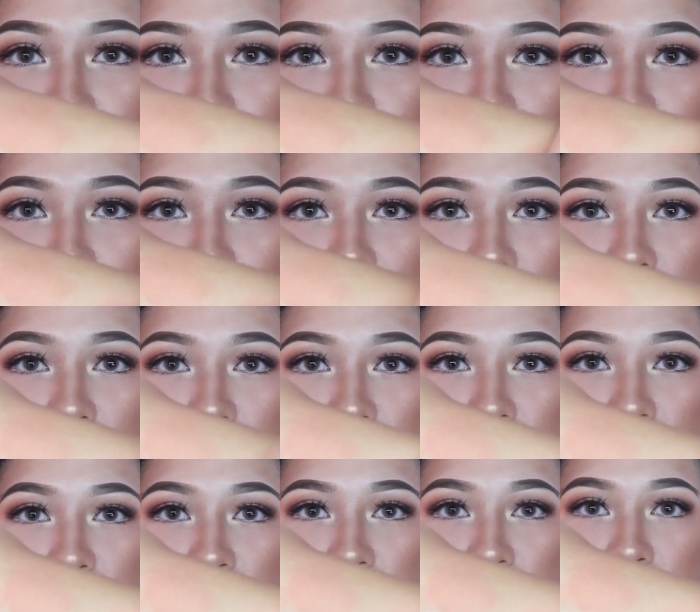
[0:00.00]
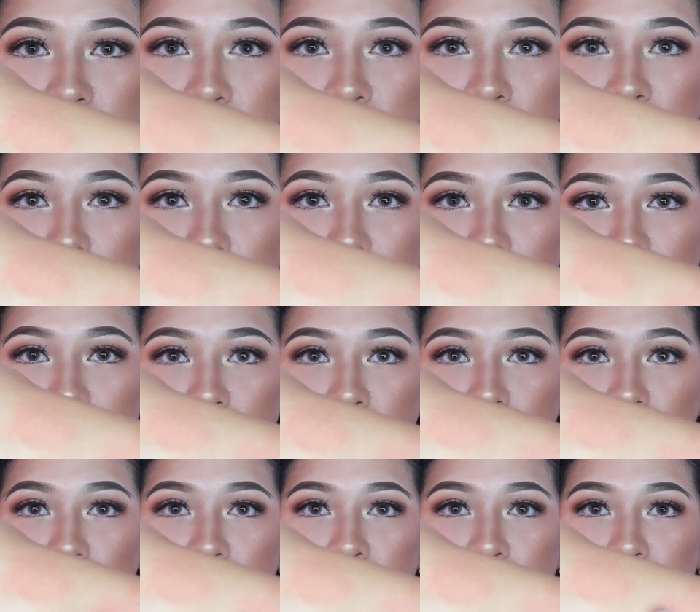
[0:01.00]
blush.
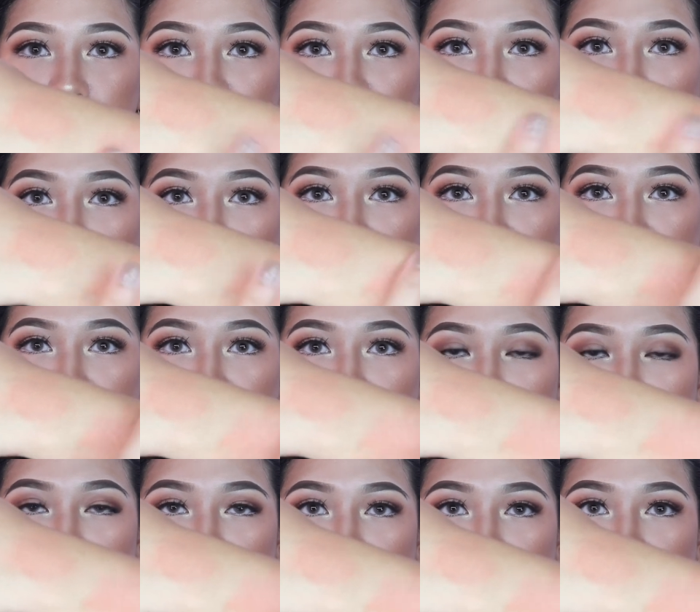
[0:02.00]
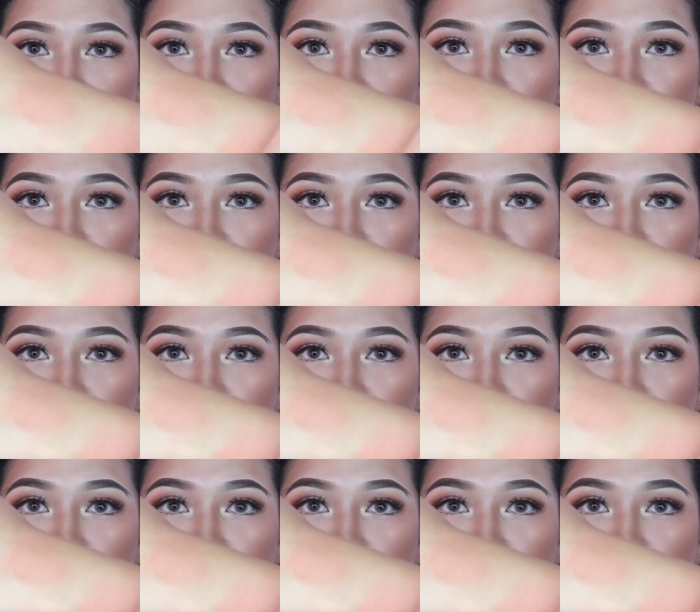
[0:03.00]
Pwede siyang eyeshadow. So,